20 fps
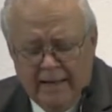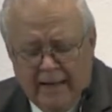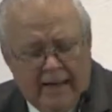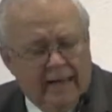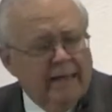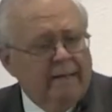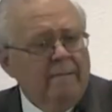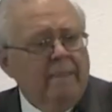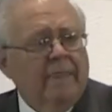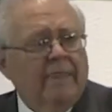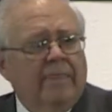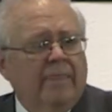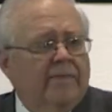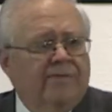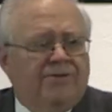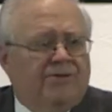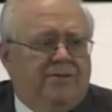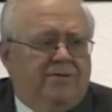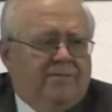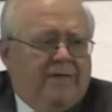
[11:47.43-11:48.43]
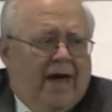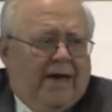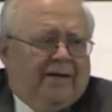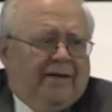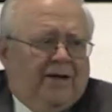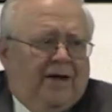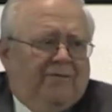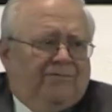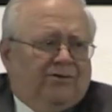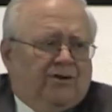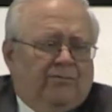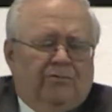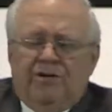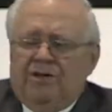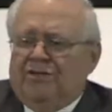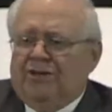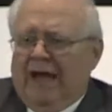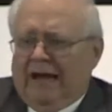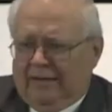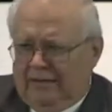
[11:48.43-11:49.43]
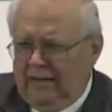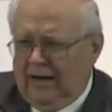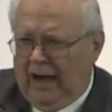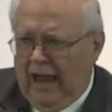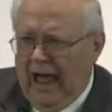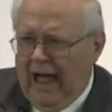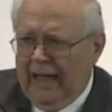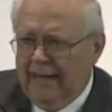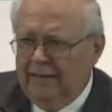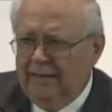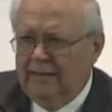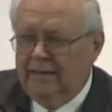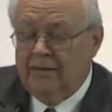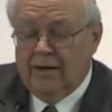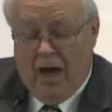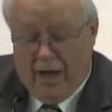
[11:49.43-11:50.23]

Hey, not enough to reject the light,